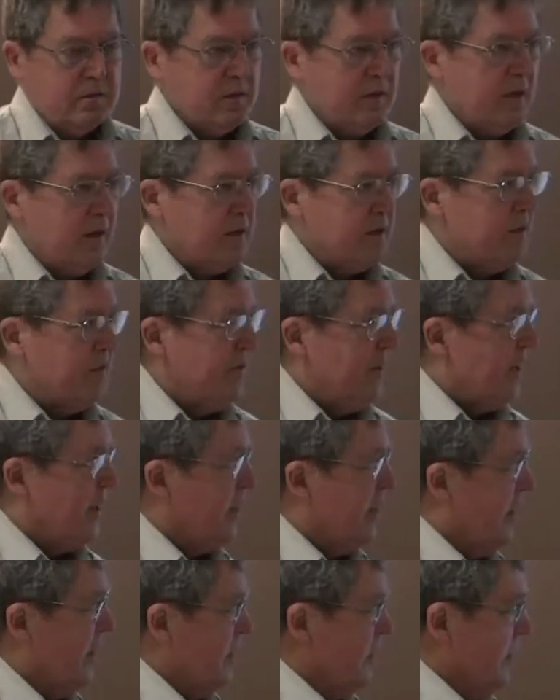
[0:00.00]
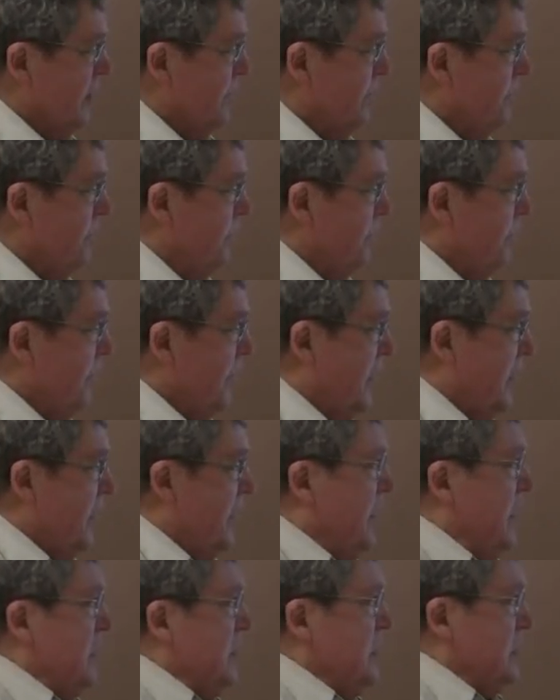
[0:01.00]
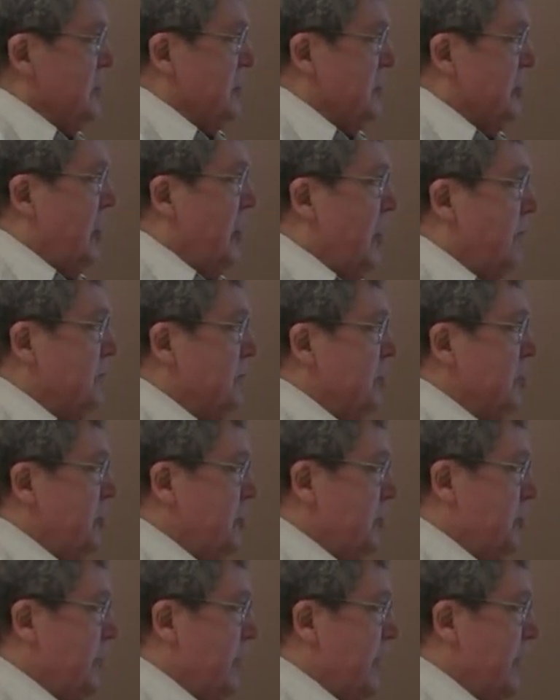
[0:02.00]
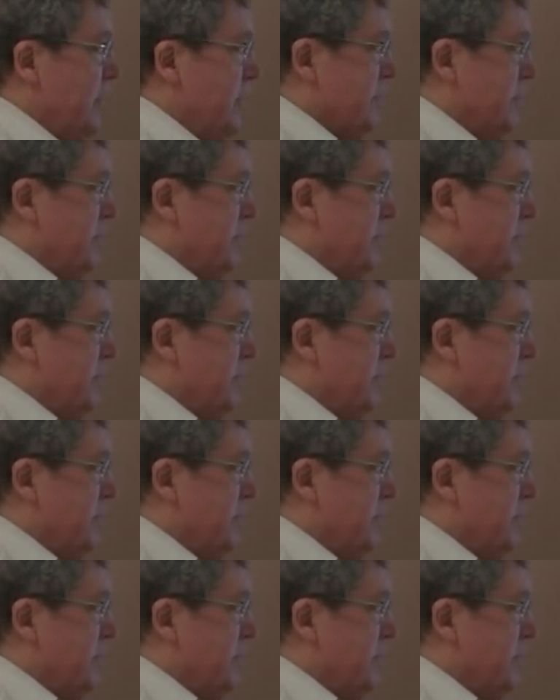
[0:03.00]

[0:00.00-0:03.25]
uh, Davidic covenant. Psalm 2 later